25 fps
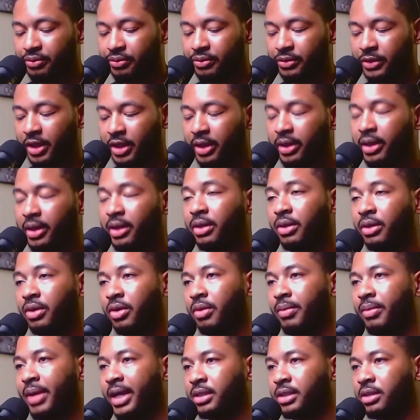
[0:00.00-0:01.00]
And then you go
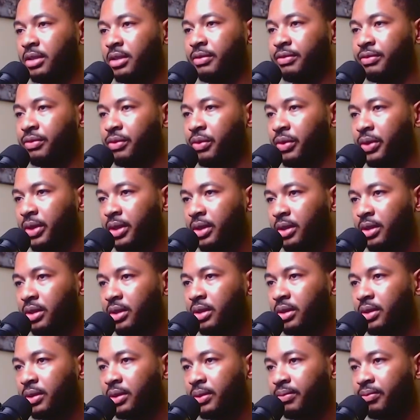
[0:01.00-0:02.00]
back to the
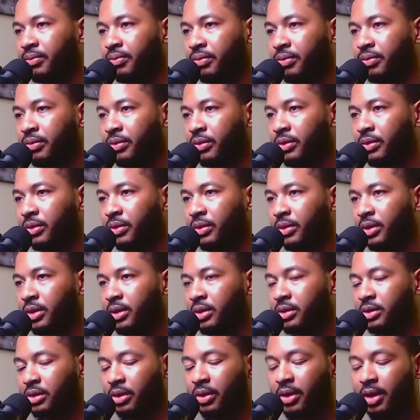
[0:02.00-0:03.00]
4.
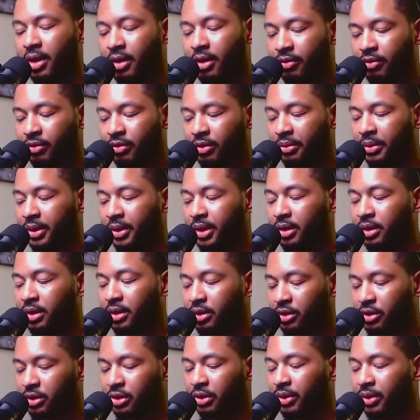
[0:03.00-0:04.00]
So you have, let me
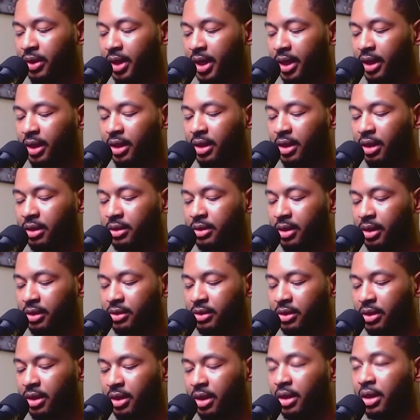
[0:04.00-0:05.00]
show you that in context
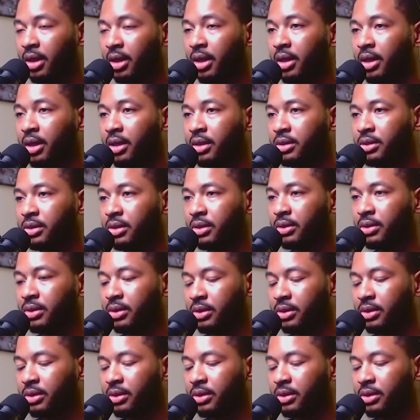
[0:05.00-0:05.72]
again. So